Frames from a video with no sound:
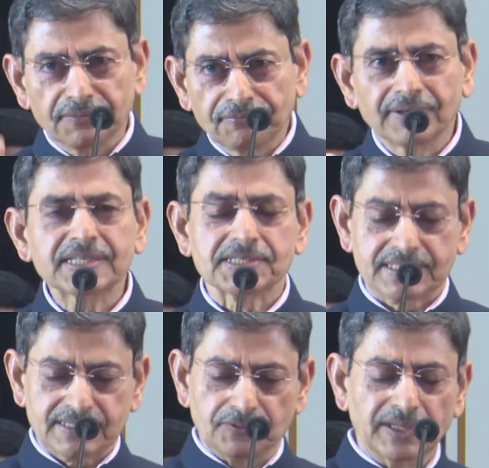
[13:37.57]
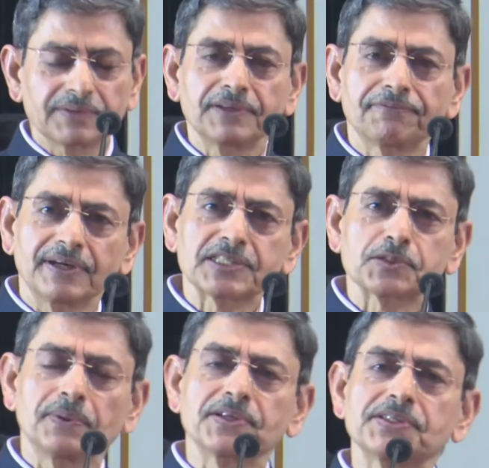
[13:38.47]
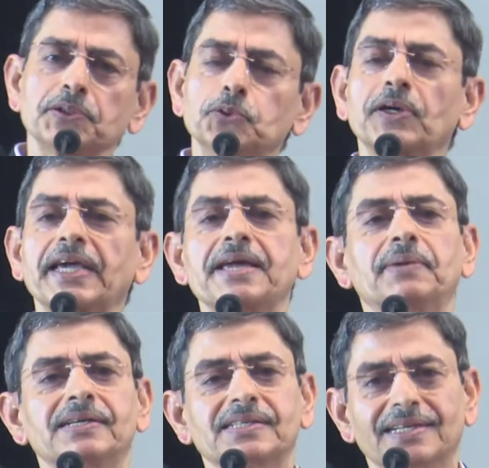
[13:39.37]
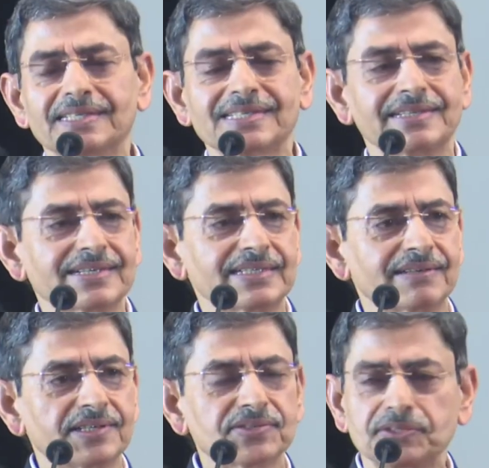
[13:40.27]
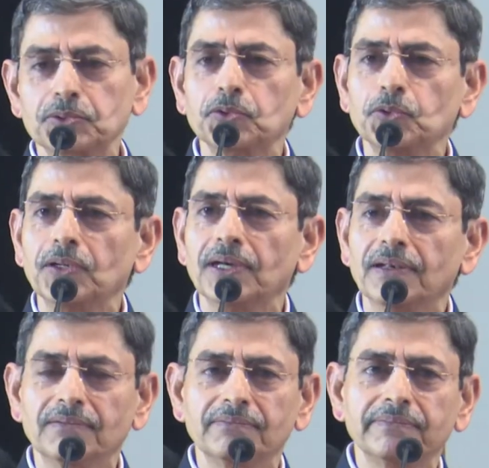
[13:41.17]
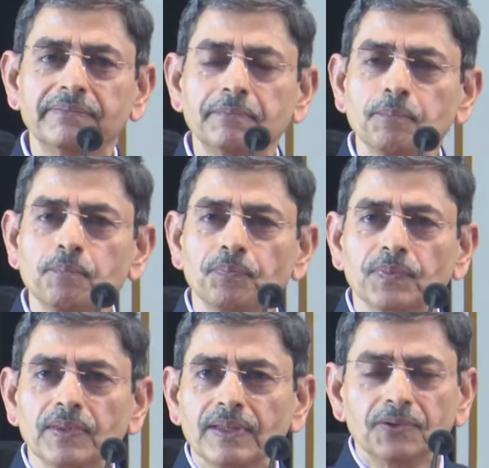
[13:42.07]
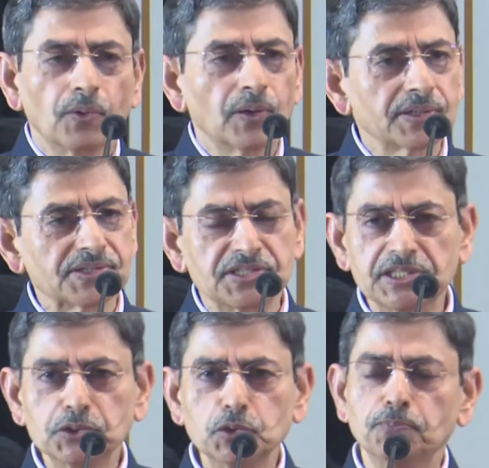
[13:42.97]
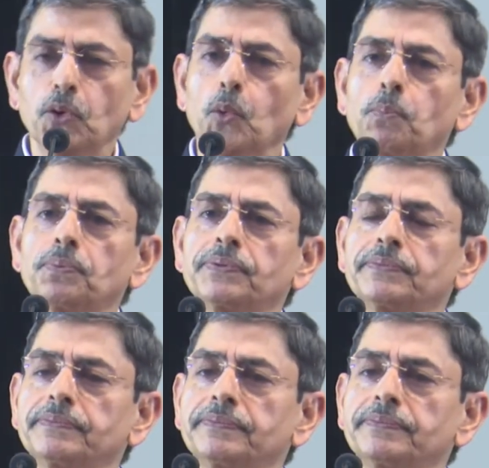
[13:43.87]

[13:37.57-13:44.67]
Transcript: One of the first person who came and translated this Thirukural was G.U. Pope.